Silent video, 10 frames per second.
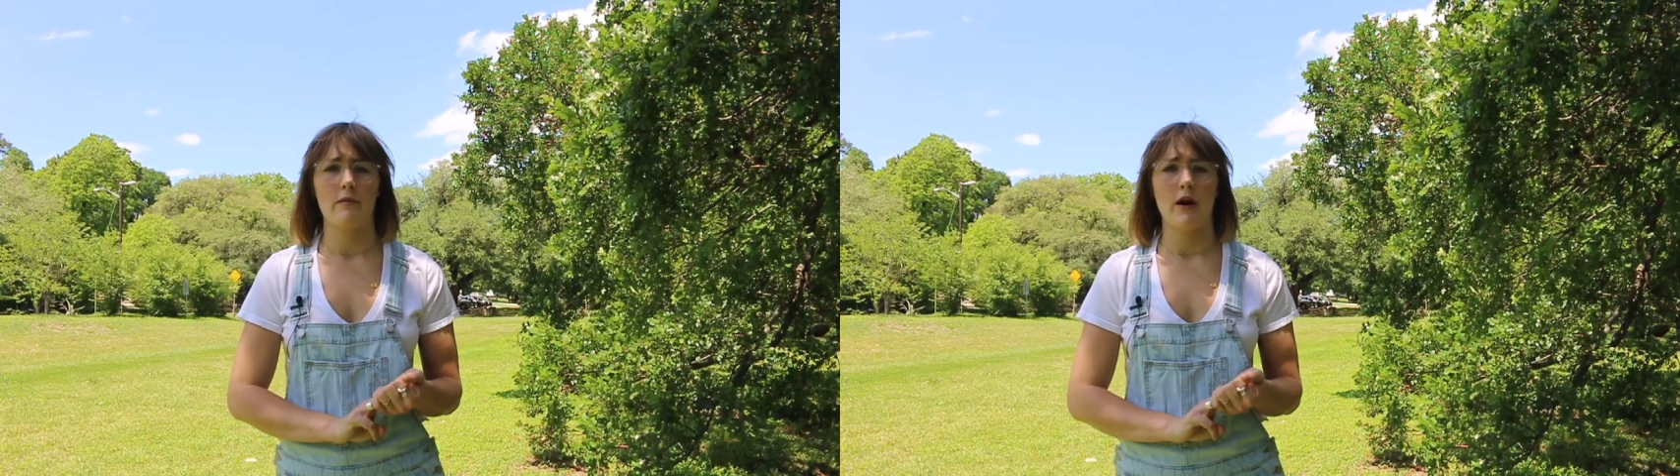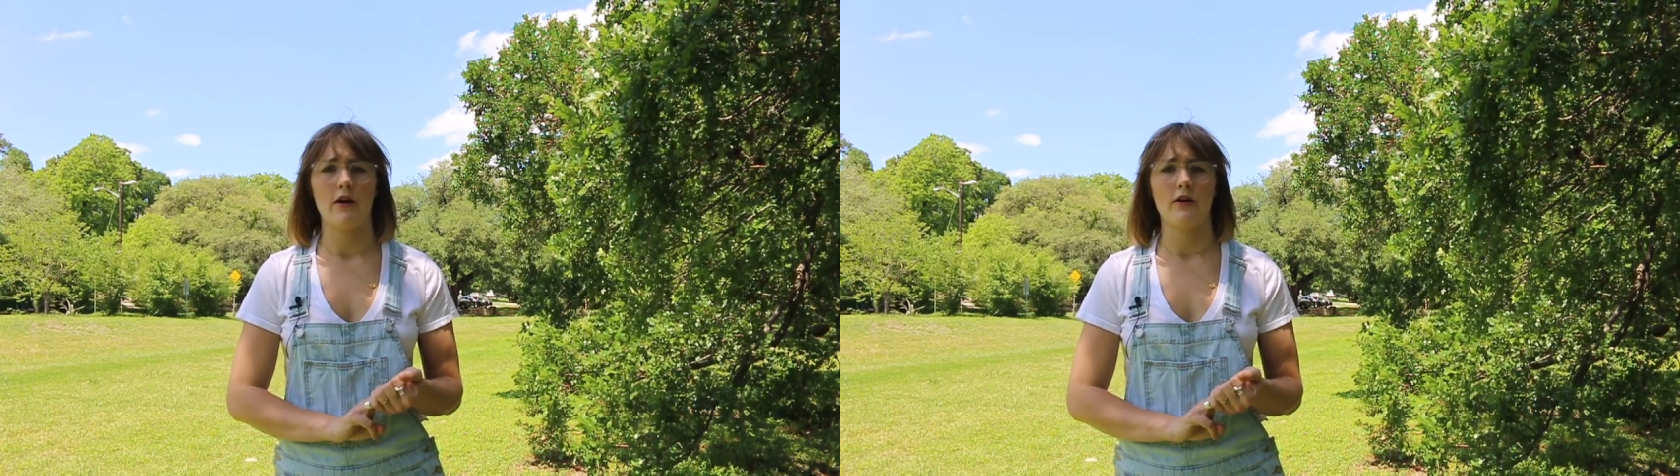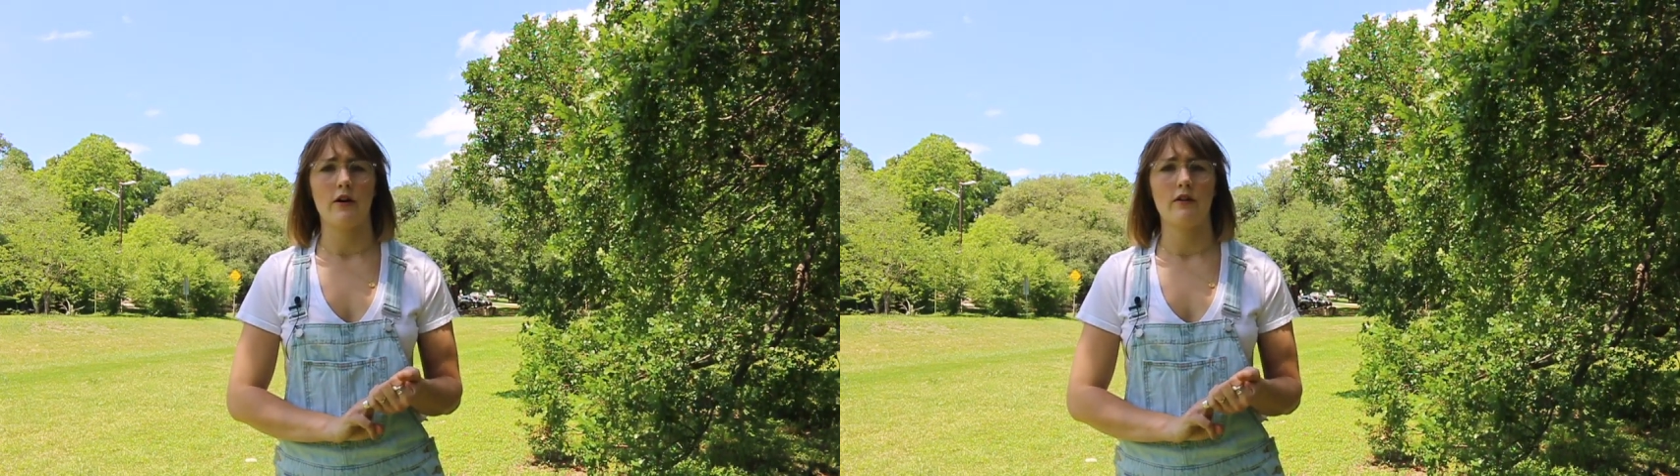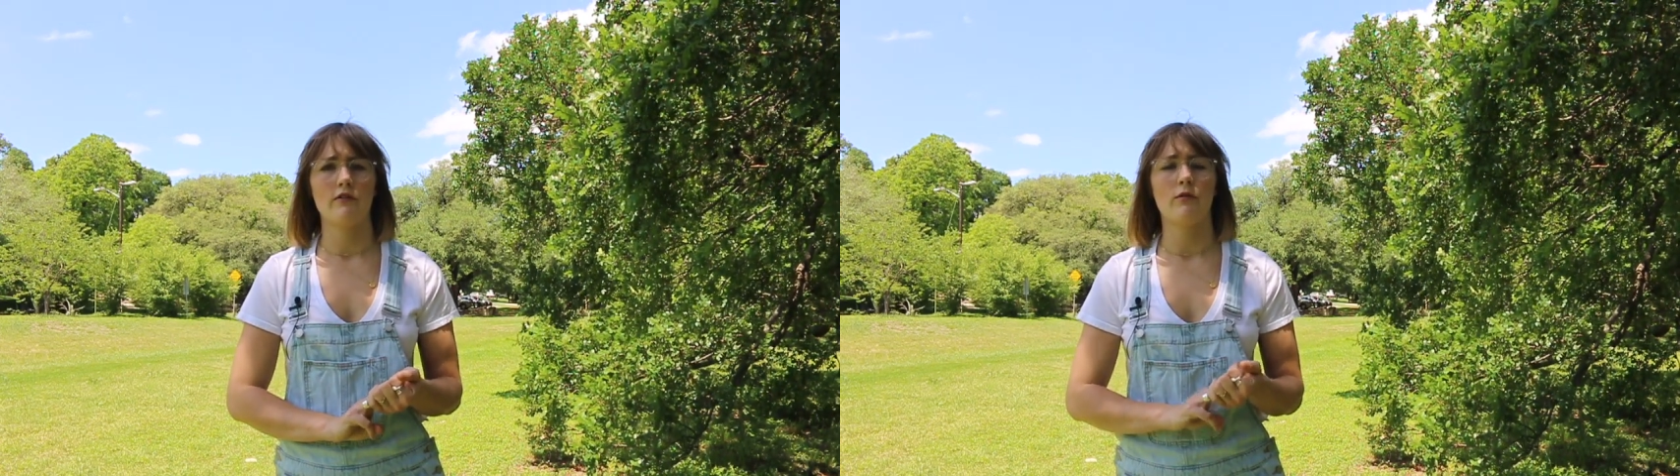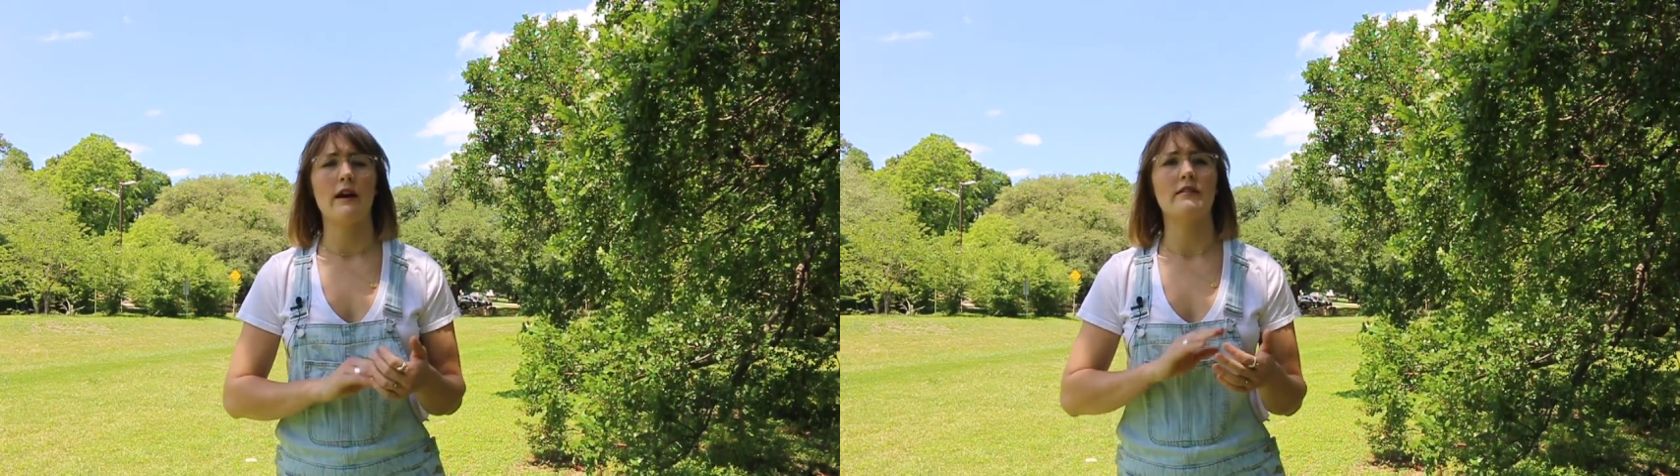partner.
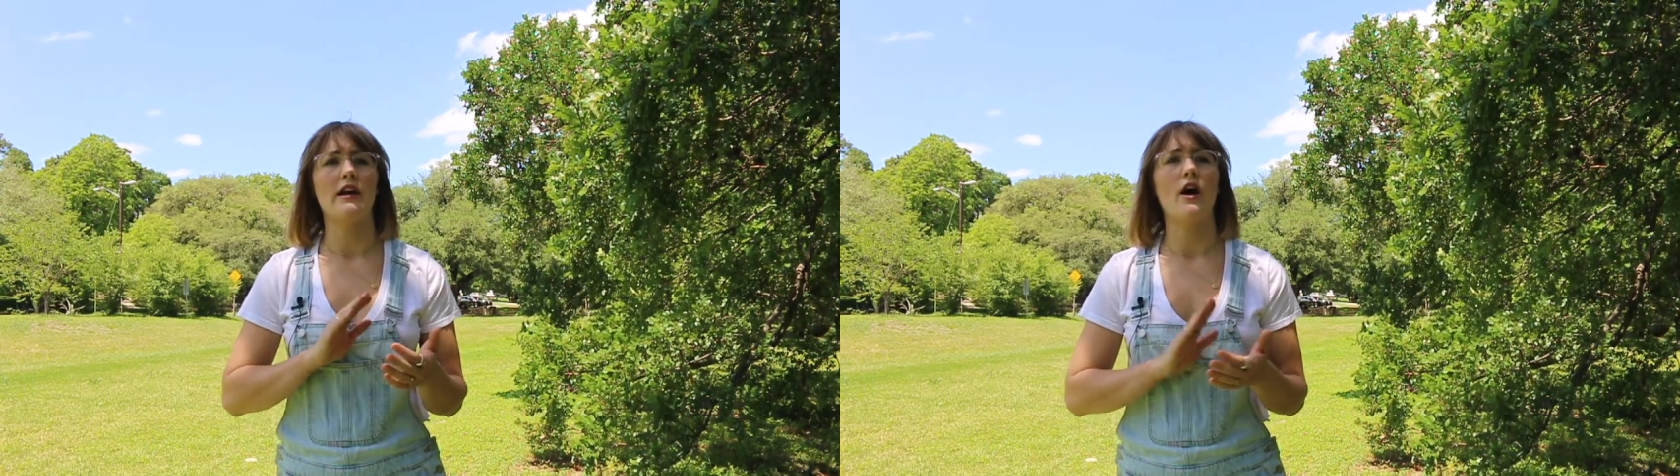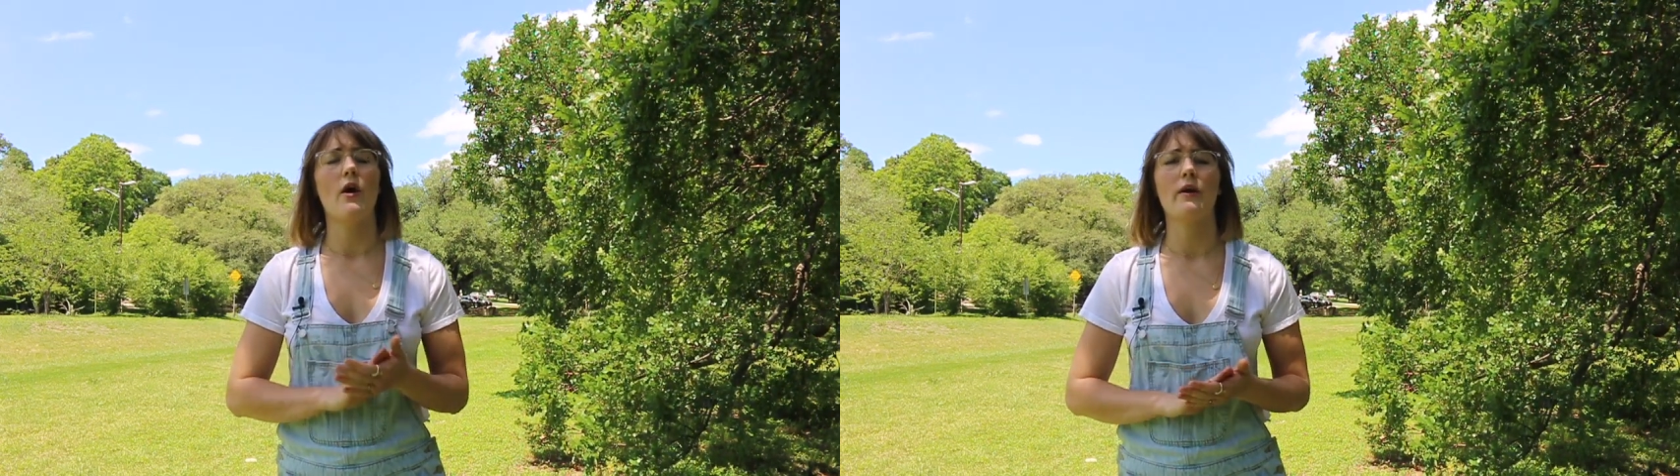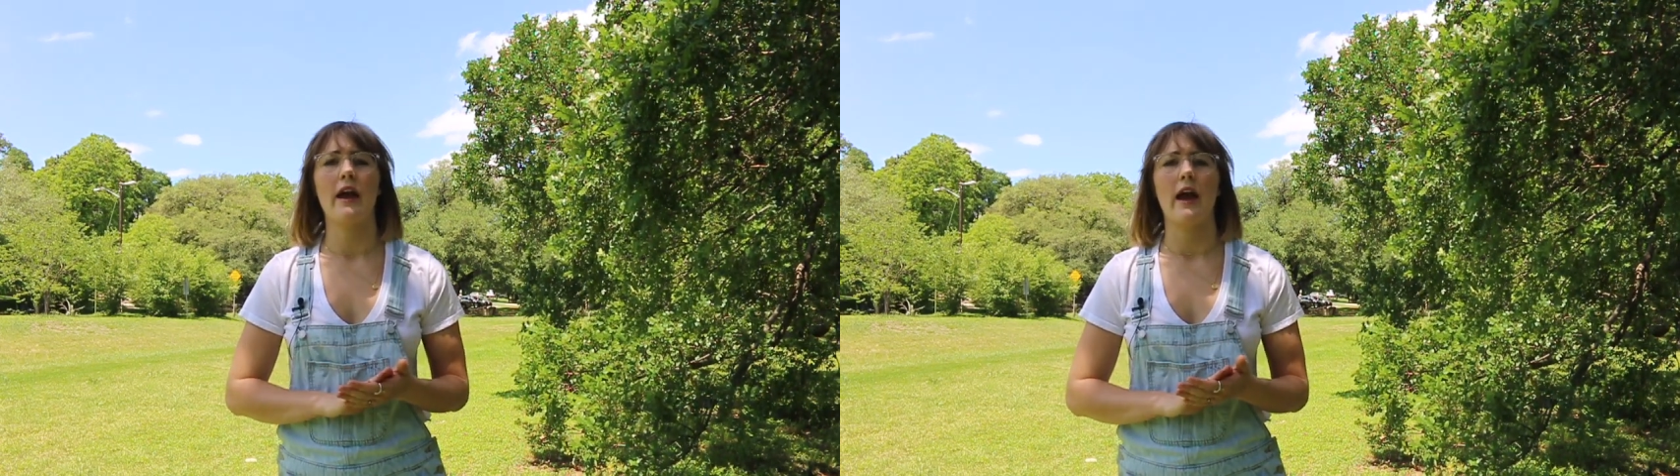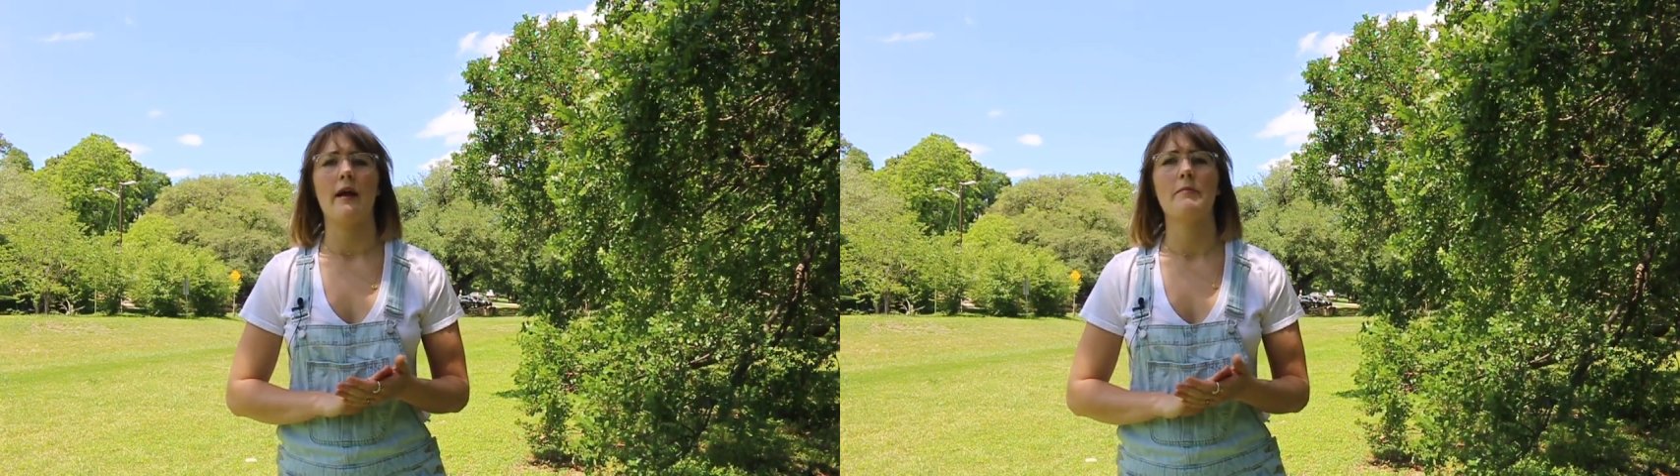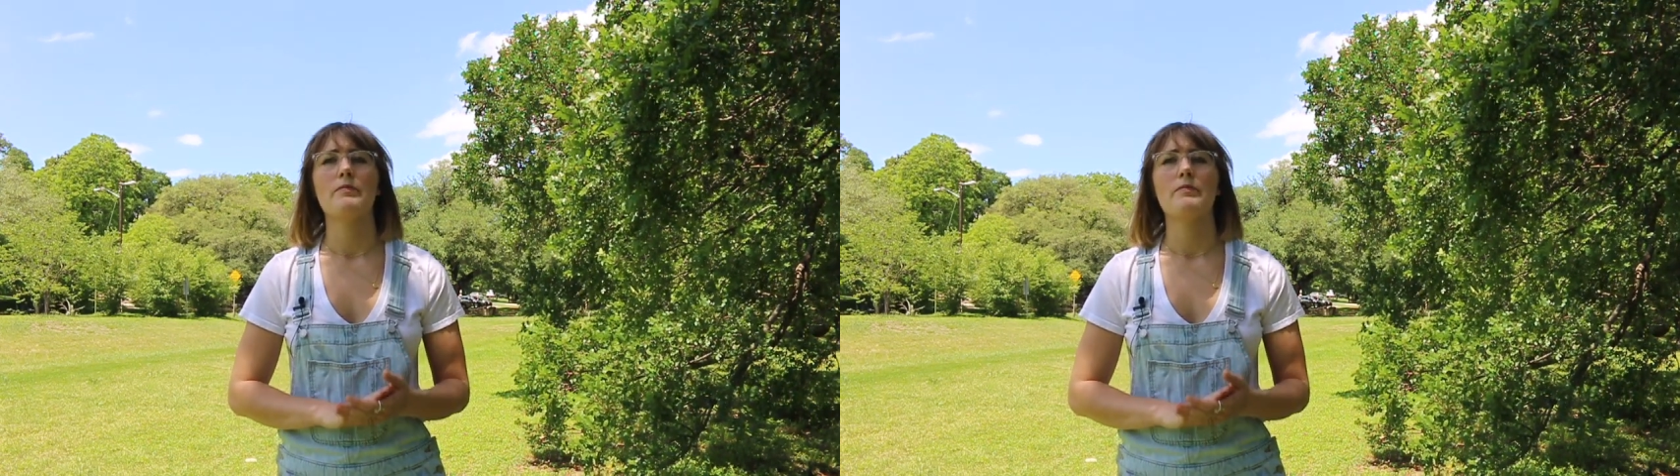So I say, okay,